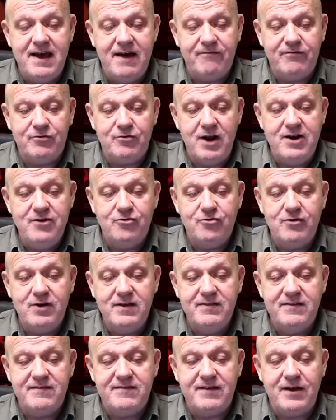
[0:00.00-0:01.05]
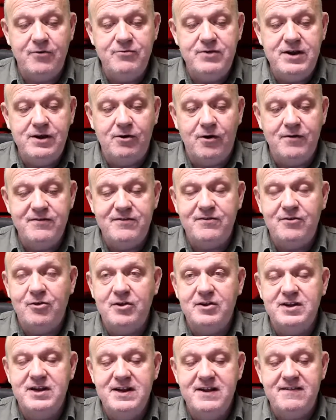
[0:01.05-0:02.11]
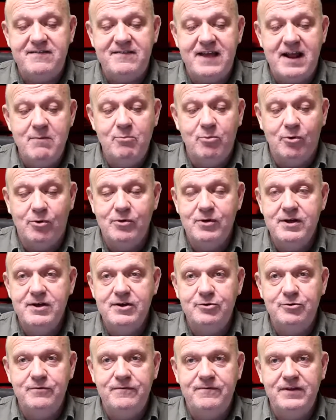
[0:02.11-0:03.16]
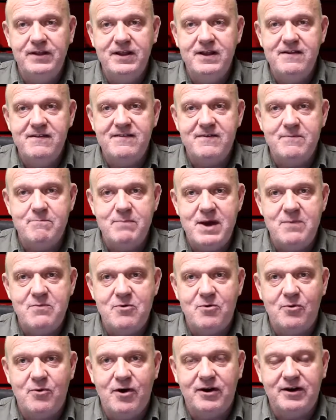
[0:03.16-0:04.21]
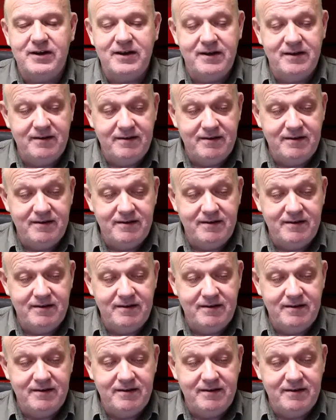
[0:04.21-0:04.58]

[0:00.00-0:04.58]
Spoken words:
after entering the Saudi consulate in Istanbul to fill in some paperwork.